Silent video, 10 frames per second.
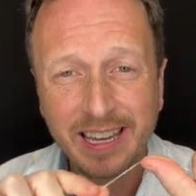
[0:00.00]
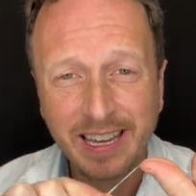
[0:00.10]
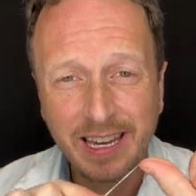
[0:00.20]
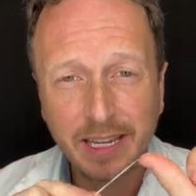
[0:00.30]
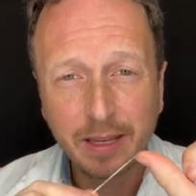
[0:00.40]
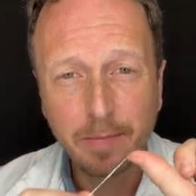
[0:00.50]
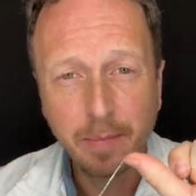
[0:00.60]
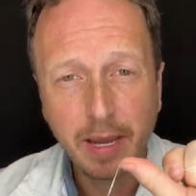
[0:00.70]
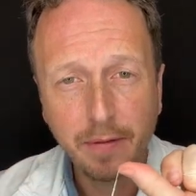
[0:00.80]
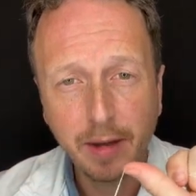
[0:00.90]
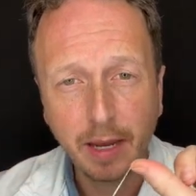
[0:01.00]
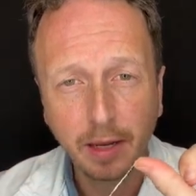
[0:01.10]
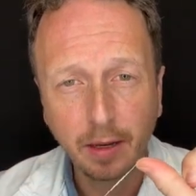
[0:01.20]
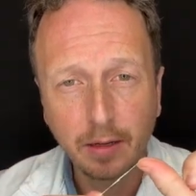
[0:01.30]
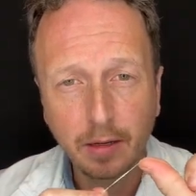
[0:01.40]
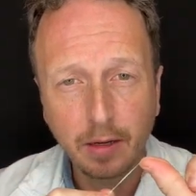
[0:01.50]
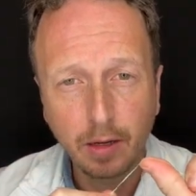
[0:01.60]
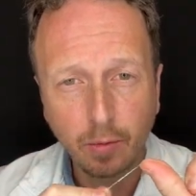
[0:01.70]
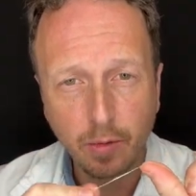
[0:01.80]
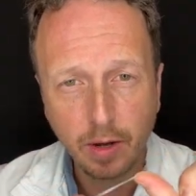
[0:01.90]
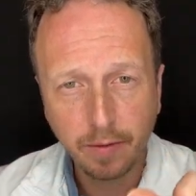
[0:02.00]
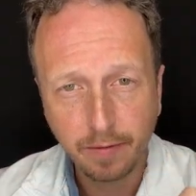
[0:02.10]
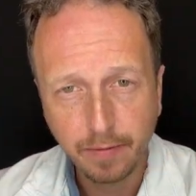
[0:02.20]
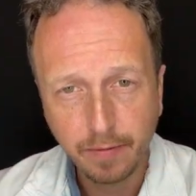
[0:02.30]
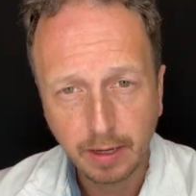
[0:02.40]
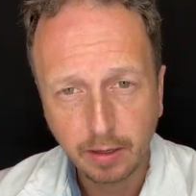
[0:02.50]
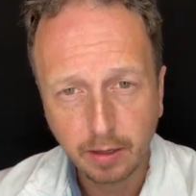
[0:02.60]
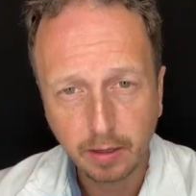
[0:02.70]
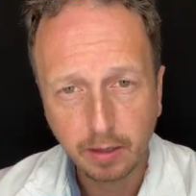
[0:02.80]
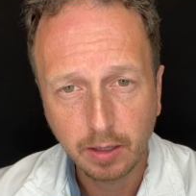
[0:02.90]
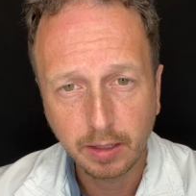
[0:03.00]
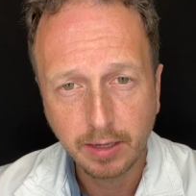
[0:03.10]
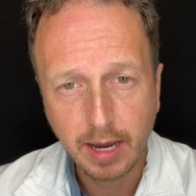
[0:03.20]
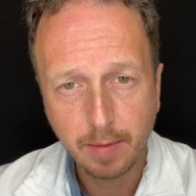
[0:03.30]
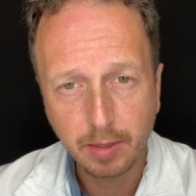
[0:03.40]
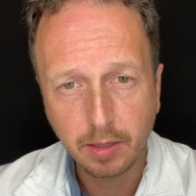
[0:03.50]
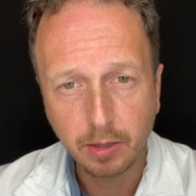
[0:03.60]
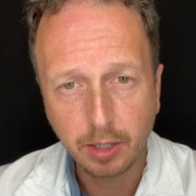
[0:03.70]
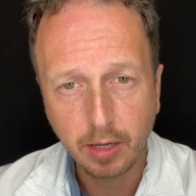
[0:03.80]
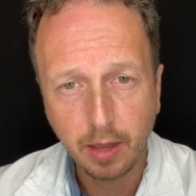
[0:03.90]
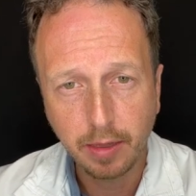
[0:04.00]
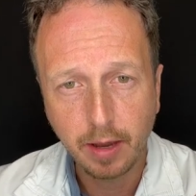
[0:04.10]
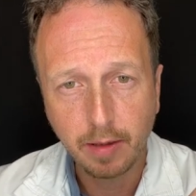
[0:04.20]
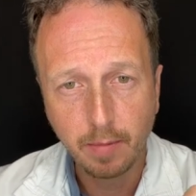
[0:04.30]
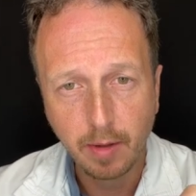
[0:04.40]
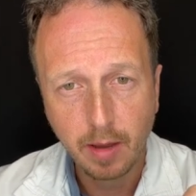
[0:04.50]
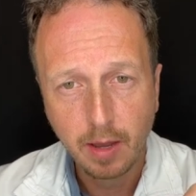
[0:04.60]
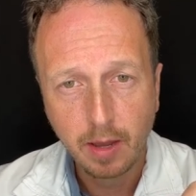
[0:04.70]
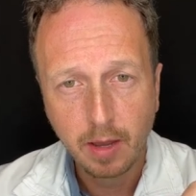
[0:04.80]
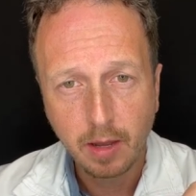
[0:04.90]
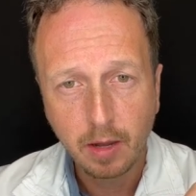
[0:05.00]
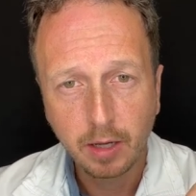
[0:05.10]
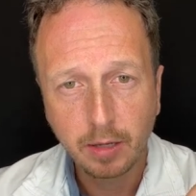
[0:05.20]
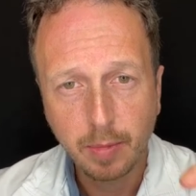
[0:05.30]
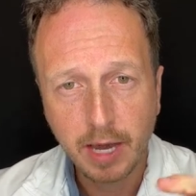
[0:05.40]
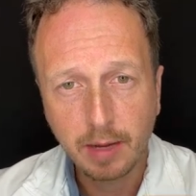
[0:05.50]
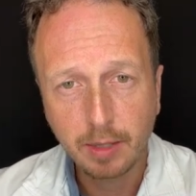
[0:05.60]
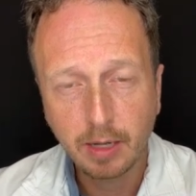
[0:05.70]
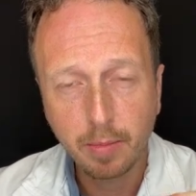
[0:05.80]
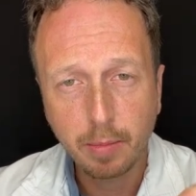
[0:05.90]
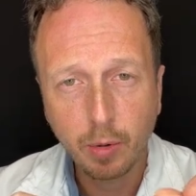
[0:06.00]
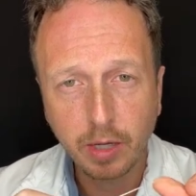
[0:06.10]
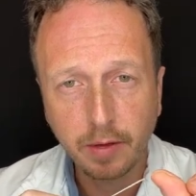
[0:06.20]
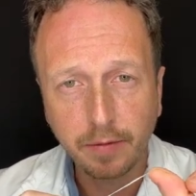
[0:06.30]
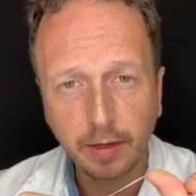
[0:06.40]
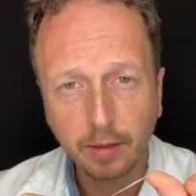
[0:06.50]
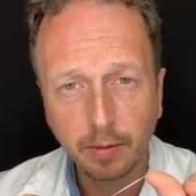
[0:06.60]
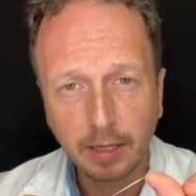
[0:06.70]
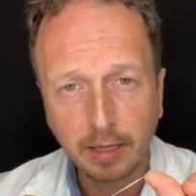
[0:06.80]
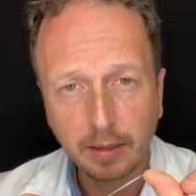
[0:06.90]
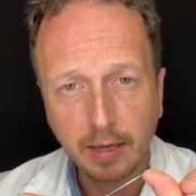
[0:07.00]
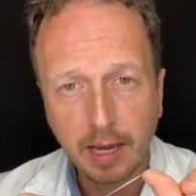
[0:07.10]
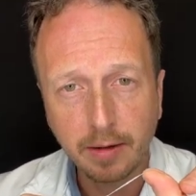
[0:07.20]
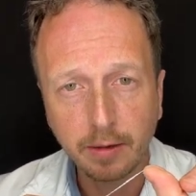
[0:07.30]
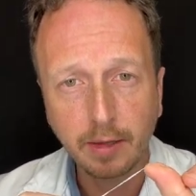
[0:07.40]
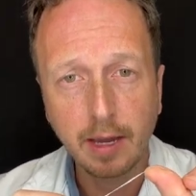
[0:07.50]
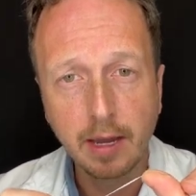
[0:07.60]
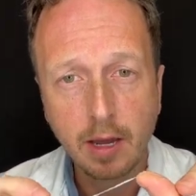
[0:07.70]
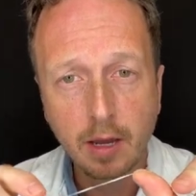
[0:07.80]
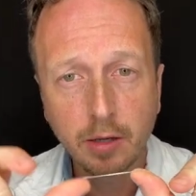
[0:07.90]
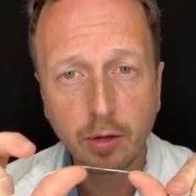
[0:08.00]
is pivoting on one finger. On the top, it's usually the thumb on the bottom, it's gonna point your finger. We'll get to that, okay? So